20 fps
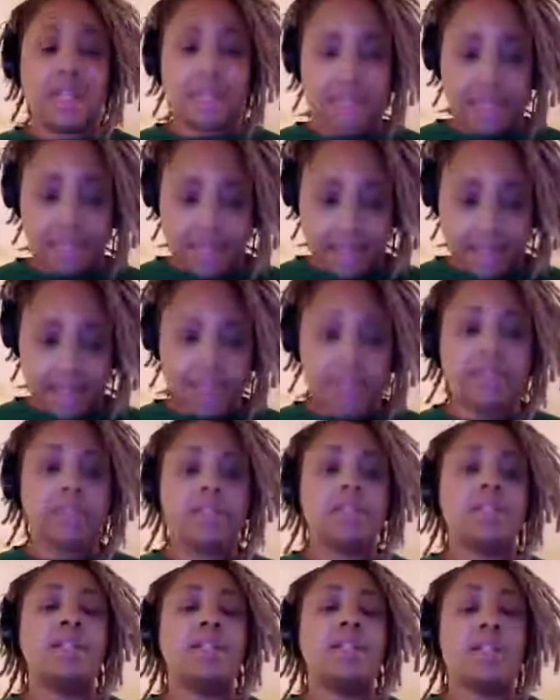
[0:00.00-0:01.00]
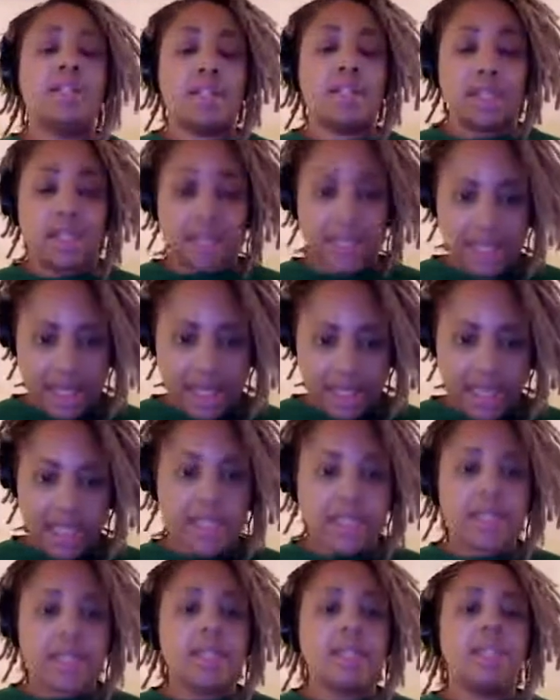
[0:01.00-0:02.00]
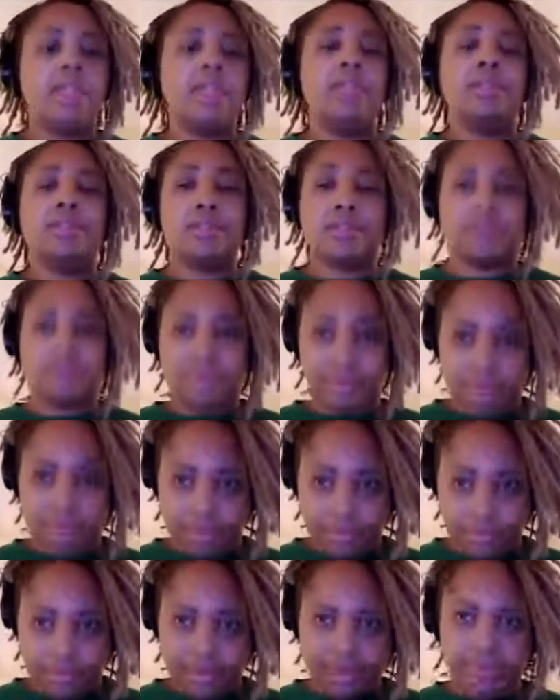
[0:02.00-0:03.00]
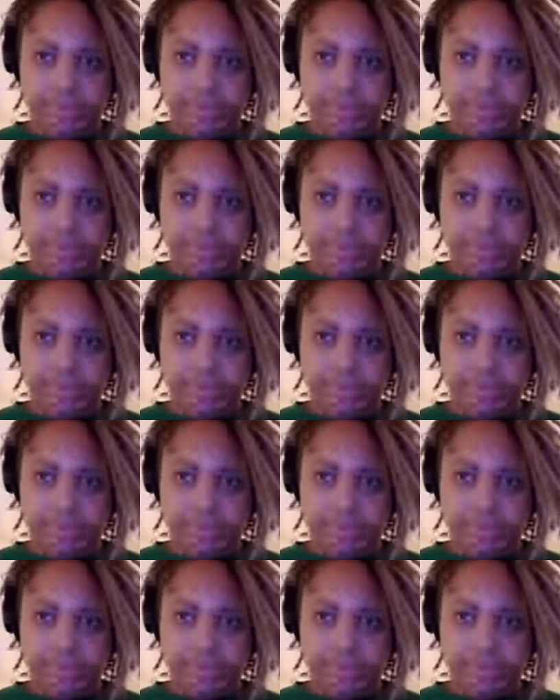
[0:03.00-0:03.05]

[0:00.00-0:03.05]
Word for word: Being born in this country, you've experienced trauma.